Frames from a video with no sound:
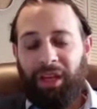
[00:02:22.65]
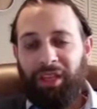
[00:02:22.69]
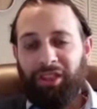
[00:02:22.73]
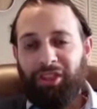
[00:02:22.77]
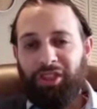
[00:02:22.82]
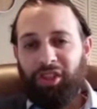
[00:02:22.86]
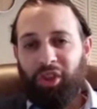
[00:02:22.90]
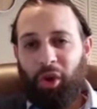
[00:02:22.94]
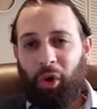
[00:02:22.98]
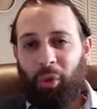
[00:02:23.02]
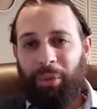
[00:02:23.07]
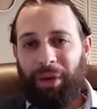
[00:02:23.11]

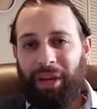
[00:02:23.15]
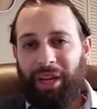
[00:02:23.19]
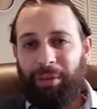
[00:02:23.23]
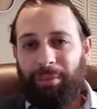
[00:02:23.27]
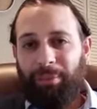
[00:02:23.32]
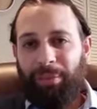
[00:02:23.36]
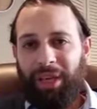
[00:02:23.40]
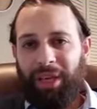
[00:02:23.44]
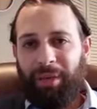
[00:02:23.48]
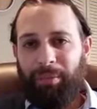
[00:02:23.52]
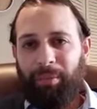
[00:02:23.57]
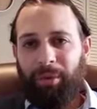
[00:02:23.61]
So many
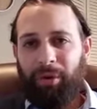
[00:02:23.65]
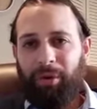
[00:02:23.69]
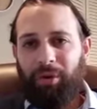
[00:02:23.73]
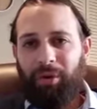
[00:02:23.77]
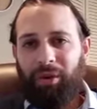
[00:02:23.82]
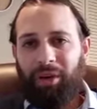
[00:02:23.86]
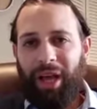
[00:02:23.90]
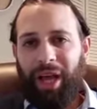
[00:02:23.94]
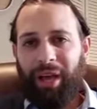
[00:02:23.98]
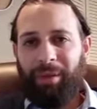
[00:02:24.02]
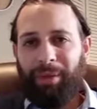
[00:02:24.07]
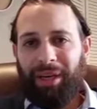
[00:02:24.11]

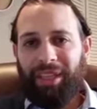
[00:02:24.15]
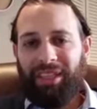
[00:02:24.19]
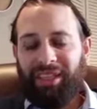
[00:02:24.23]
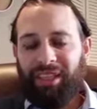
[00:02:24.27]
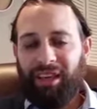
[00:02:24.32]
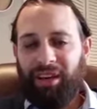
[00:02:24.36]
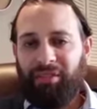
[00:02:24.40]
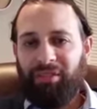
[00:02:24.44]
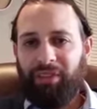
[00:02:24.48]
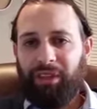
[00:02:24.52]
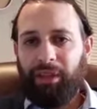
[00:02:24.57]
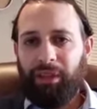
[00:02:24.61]
people, and
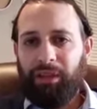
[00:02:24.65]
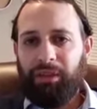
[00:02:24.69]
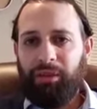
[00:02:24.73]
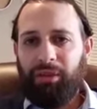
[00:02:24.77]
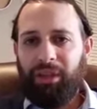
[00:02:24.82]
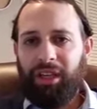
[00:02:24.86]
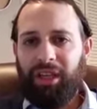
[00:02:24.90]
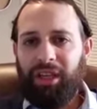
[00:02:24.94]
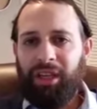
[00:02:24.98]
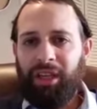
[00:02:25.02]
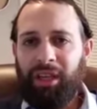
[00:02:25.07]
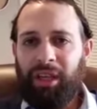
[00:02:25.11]
myself
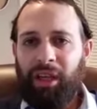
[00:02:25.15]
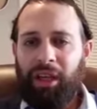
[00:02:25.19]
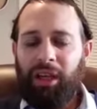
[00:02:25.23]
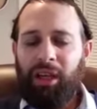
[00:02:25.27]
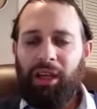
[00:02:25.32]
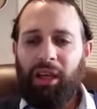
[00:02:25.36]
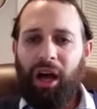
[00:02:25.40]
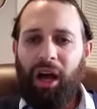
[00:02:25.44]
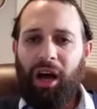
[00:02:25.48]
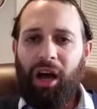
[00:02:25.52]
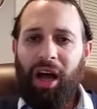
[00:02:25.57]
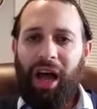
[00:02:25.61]
included,
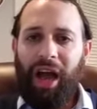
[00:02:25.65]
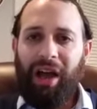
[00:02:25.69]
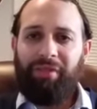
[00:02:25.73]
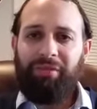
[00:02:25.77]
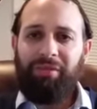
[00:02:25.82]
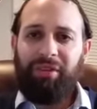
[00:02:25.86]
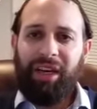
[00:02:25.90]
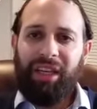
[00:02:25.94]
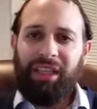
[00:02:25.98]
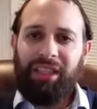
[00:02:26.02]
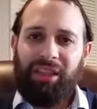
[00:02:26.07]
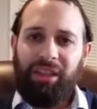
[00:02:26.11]
uh, have
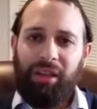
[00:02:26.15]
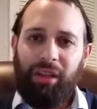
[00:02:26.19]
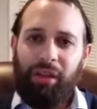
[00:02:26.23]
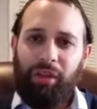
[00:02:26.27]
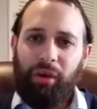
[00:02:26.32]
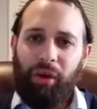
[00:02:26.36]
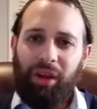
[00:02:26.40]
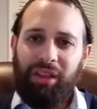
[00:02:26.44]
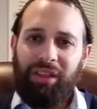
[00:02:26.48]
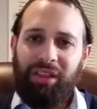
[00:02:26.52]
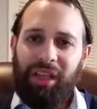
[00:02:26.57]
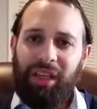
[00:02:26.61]
racing
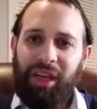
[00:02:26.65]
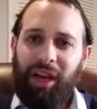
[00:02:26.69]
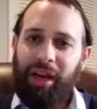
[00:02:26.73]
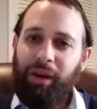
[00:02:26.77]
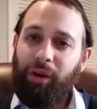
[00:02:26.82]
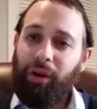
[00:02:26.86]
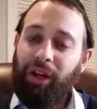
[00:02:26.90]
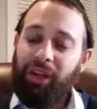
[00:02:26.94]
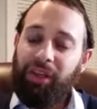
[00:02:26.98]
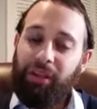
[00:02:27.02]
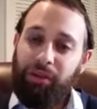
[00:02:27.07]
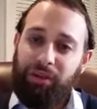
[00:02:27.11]
thoughts at night,
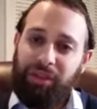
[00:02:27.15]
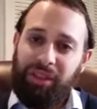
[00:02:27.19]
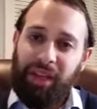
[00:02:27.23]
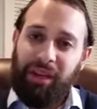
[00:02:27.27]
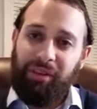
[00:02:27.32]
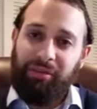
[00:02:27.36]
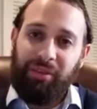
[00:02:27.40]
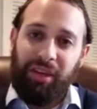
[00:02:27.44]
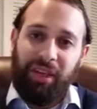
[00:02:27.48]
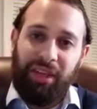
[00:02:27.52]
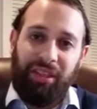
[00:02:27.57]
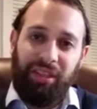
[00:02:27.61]
or I used to
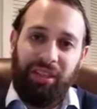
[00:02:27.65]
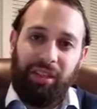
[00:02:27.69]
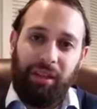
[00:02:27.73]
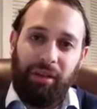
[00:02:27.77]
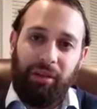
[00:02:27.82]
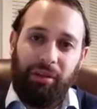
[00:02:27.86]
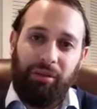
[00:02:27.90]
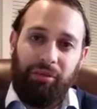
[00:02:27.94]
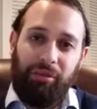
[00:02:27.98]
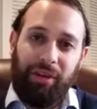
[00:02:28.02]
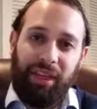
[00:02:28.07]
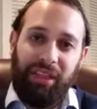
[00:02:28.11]
have
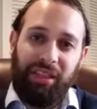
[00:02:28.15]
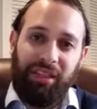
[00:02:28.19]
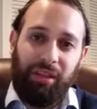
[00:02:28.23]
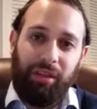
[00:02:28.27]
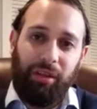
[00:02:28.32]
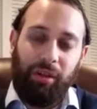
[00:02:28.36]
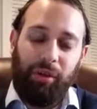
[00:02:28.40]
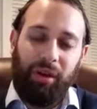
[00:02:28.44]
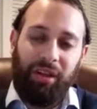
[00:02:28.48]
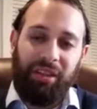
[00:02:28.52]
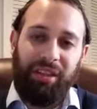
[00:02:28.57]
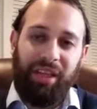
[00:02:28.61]
racing racing
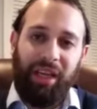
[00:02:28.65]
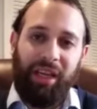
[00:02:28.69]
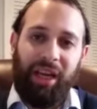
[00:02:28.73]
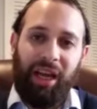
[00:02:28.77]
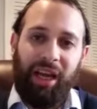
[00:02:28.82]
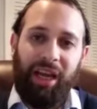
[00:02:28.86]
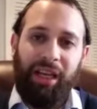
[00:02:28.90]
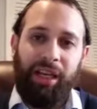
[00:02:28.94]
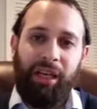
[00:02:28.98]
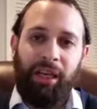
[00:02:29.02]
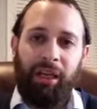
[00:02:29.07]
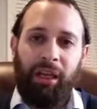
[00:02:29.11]
thoughts at
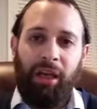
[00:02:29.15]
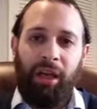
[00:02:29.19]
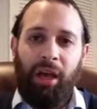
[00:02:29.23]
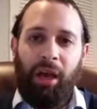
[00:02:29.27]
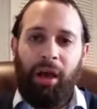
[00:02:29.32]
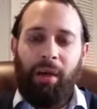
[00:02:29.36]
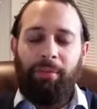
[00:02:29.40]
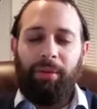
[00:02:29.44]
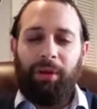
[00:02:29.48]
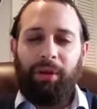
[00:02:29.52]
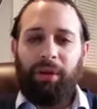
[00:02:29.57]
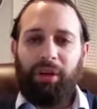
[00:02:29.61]
night,
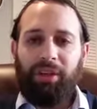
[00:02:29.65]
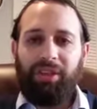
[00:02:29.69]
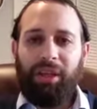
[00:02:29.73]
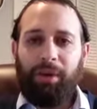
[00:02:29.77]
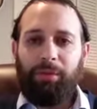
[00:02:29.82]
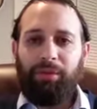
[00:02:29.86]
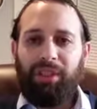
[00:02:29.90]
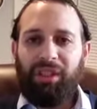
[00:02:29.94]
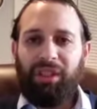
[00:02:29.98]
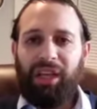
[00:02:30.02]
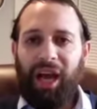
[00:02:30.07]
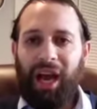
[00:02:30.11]
because I
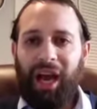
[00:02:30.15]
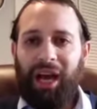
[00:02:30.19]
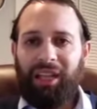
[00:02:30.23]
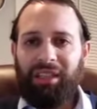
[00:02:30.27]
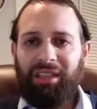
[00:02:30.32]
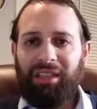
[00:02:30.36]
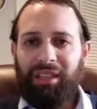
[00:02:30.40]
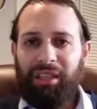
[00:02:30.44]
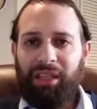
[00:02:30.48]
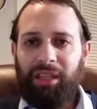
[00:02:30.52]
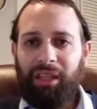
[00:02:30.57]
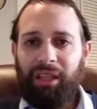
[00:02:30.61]
was
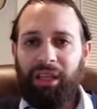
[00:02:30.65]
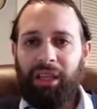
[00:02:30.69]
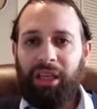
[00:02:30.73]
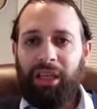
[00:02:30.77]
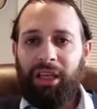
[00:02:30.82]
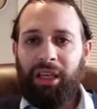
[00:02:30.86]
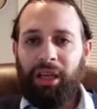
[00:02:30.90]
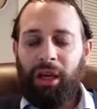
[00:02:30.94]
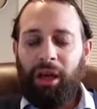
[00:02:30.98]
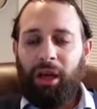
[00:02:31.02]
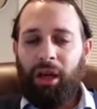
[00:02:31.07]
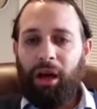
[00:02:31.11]

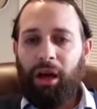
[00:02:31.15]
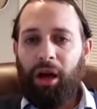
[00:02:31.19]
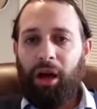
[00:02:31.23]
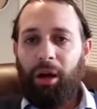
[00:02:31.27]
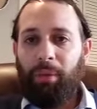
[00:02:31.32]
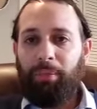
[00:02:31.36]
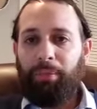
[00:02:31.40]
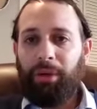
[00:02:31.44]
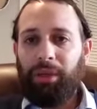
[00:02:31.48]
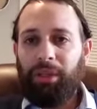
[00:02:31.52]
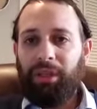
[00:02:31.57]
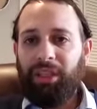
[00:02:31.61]
constantly uh,
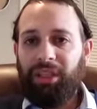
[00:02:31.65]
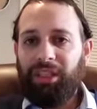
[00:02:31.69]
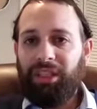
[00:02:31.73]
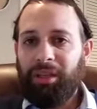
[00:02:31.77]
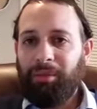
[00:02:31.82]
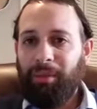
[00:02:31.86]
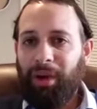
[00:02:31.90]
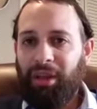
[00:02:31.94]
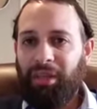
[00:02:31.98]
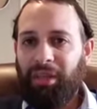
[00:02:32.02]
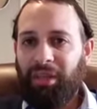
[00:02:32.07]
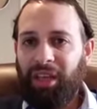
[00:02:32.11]
policing
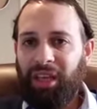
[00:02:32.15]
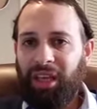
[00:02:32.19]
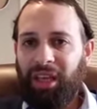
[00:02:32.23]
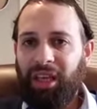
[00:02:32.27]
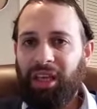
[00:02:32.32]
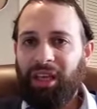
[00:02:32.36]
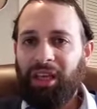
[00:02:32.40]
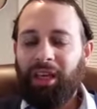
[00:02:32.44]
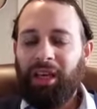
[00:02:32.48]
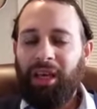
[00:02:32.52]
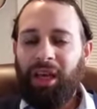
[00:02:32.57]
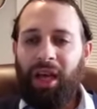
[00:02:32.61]
my
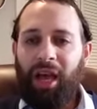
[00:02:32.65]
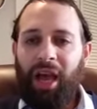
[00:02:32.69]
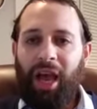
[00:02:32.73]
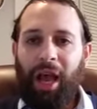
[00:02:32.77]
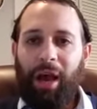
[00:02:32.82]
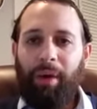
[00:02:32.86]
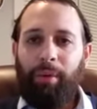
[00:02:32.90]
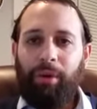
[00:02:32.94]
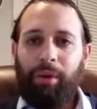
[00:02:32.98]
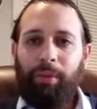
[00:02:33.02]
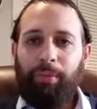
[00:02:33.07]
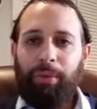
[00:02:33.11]
thinking.
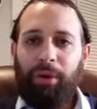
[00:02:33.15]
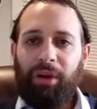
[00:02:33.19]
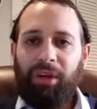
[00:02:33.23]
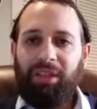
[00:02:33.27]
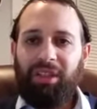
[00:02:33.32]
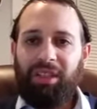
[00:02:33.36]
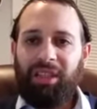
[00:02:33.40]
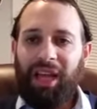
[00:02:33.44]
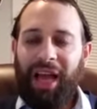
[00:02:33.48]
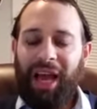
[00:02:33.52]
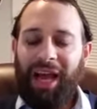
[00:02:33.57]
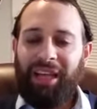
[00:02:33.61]
And when a
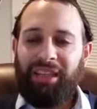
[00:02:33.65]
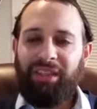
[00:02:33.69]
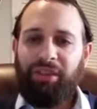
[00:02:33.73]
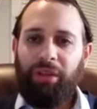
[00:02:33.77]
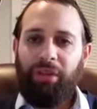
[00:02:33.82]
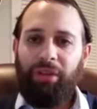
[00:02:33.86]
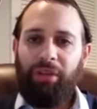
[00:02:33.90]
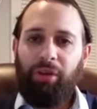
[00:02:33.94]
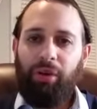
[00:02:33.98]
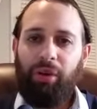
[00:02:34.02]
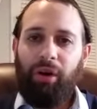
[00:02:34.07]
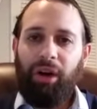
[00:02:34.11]
person has a
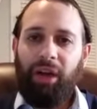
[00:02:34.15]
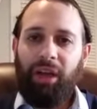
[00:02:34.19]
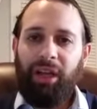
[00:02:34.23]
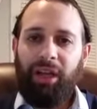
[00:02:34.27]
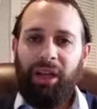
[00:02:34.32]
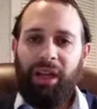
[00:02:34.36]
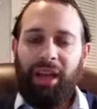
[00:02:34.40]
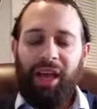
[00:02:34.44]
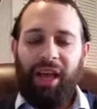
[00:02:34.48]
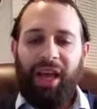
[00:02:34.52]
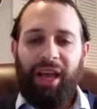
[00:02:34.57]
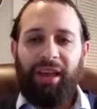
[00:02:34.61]
thought
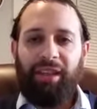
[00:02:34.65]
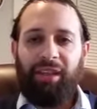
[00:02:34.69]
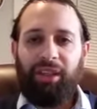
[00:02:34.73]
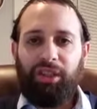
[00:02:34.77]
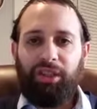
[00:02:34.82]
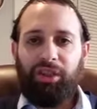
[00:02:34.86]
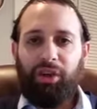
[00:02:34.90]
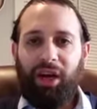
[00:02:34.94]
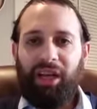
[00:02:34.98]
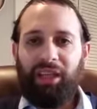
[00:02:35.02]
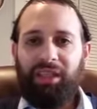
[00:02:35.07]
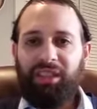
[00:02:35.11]
and they're
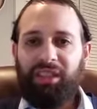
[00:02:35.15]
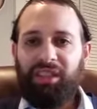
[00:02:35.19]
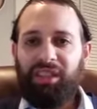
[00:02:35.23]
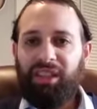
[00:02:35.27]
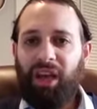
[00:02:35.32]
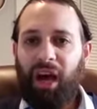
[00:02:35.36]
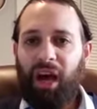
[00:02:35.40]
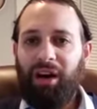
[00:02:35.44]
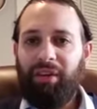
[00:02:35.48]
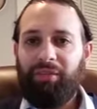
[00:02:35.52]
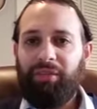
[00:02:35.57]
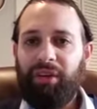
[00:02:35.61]
trying to
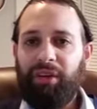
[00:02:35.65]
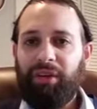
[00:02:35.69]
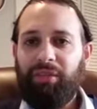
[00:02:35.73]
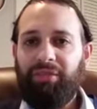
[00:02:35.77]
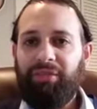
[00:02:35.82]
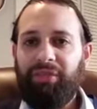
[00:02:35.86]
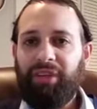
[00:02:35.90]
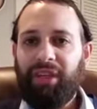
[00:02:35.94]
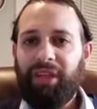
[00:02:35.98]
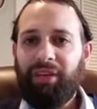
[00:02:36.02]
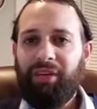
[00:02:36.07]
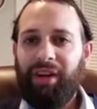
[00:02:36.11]
solve it or
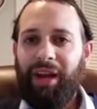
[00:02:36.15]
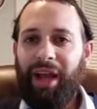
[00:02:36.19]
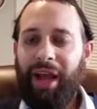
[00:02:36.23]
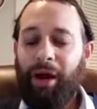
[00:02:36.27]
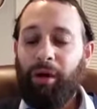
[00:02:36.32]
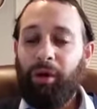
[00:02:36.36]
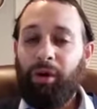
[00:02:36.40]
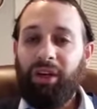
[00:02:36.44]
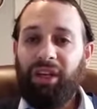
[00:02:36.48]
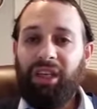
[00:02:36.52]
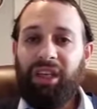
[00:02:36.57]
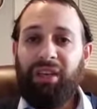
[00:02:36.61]
figure it
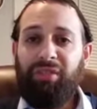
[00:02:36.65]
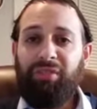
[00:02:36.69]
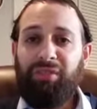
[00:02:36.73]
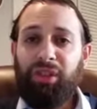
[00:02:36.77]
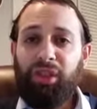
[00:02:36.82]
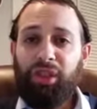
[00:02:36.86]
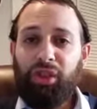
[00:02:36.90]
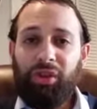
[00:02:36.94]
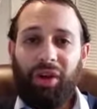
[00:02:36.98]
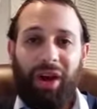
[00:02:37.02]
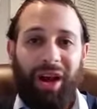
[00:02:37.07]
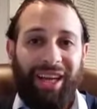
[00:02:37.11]
out, or even
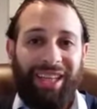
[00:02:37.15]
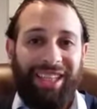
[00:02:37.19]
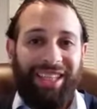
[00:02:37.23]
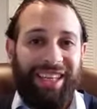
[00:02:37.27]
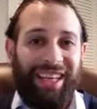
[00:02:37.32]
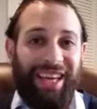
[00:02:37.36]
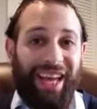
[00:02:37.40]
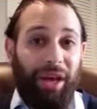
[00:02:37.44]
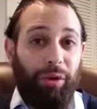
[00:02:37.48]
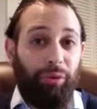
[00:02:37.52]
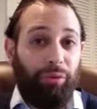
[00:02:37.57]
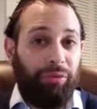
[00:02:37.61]
trying to
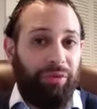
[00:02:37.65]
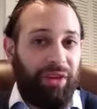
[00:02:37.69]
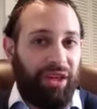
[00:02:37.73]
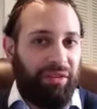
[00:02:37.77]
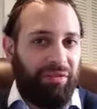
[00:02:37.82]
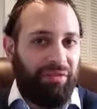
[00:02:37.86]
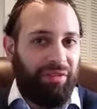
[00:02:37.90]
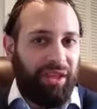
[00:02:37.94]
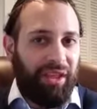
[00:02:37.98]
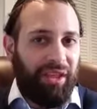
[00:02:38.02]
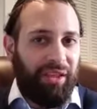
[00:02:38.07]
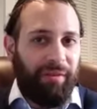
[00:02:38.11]
get rid
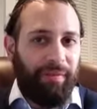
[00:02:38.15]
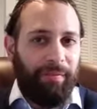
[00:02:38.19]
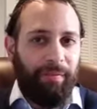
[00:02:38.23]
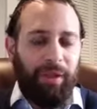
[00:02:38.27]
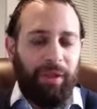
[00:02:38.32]
of it,